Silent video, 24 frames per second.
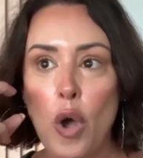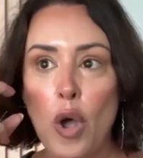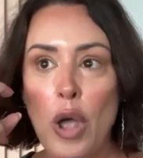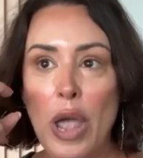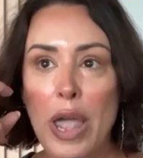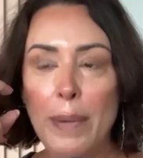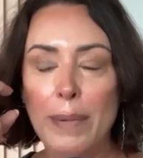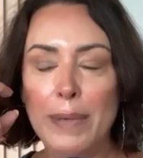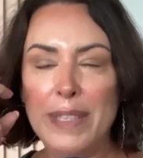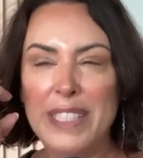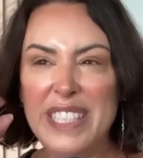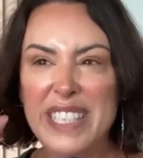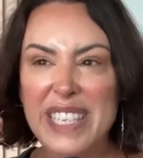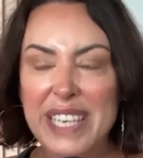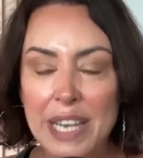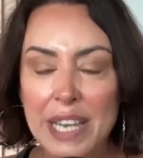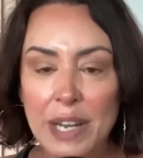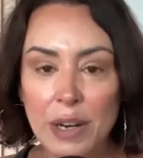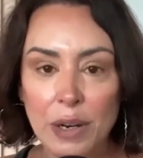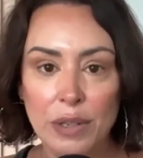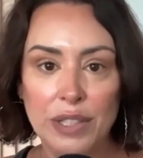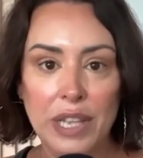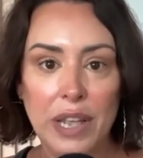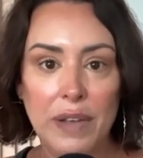it was
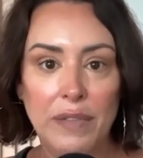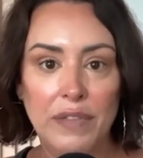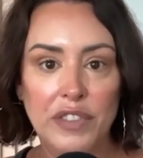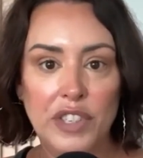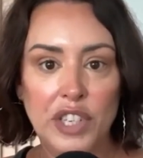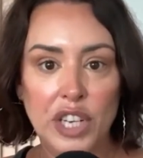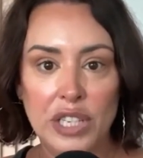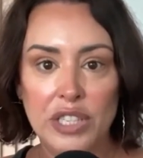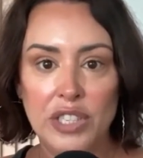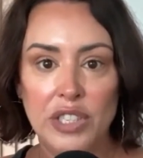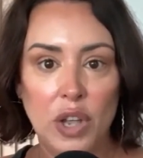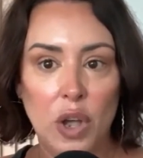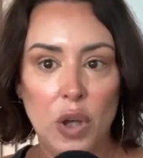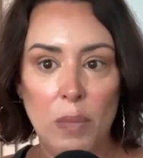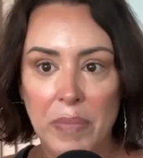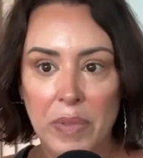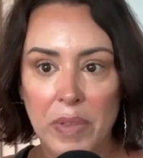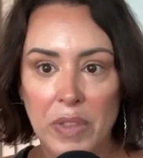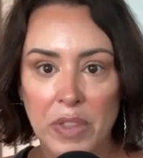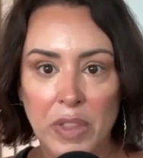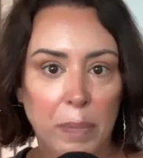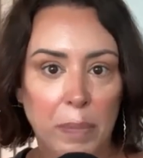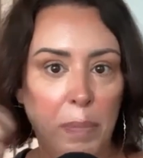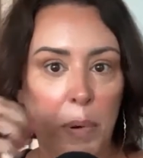years of just
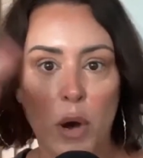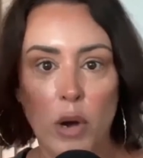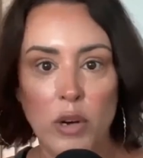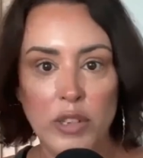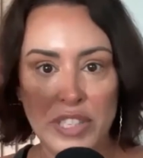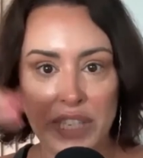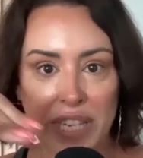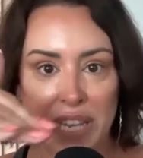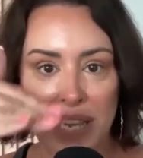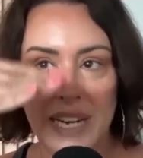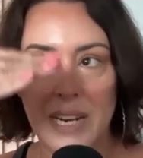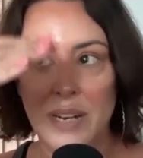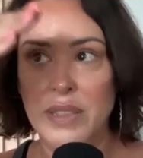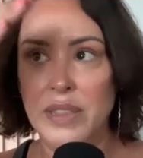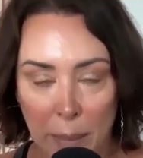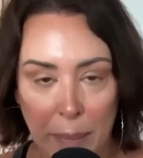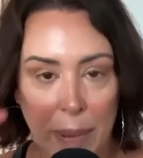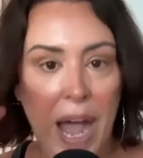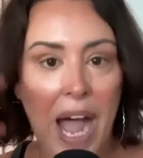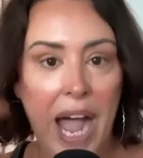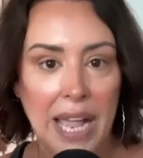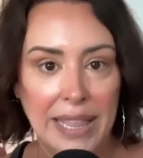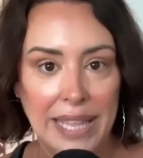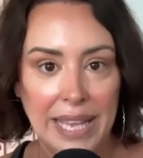the person
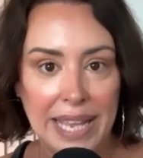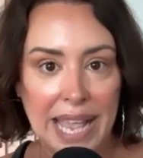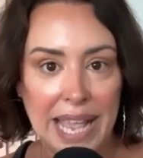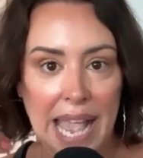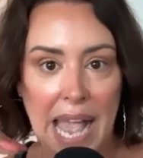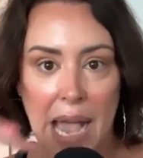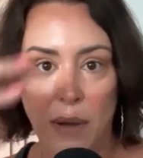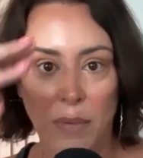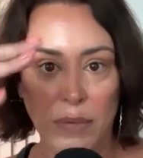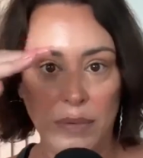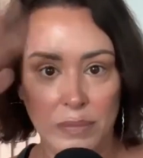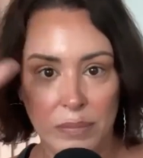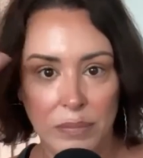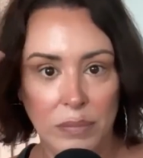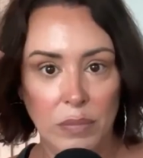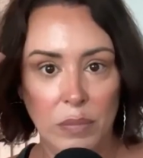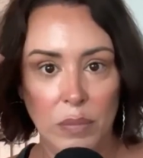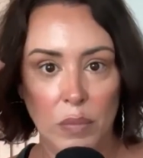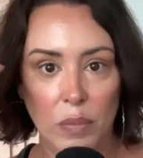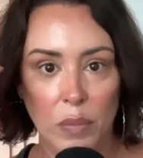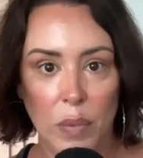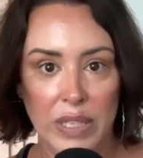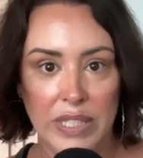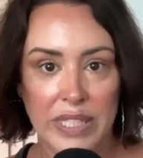behind the account
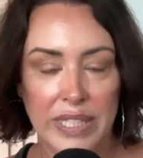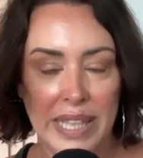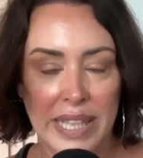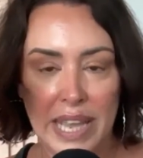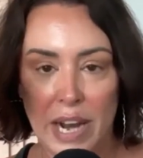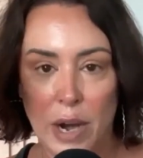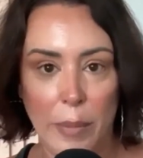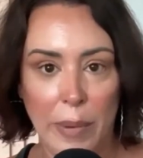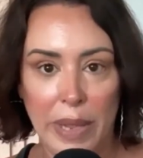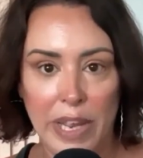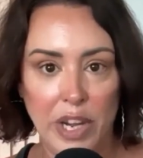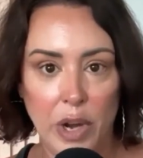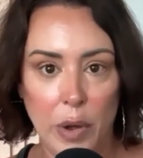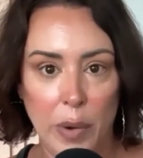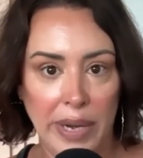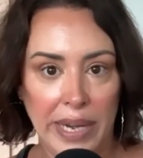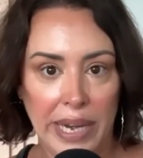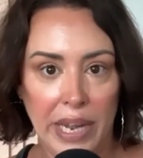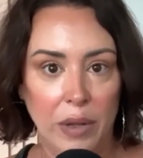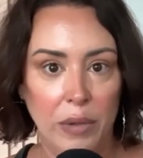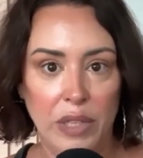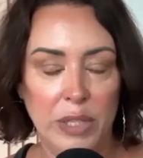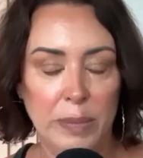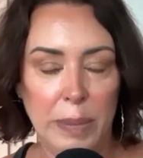wasn't there and we had no idea
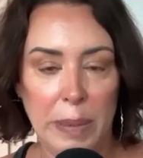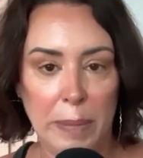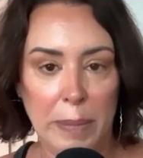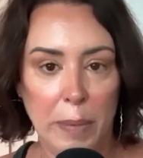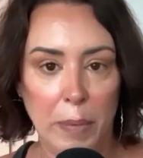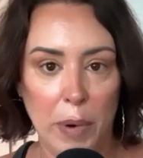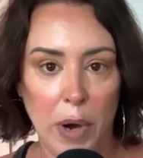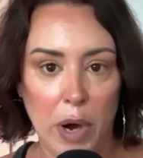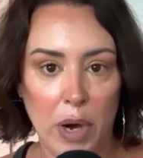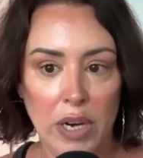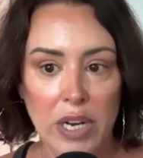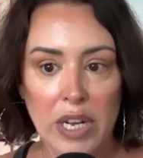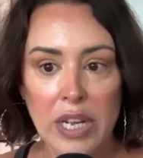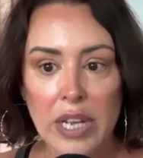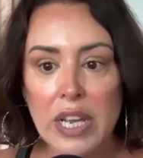who these people were.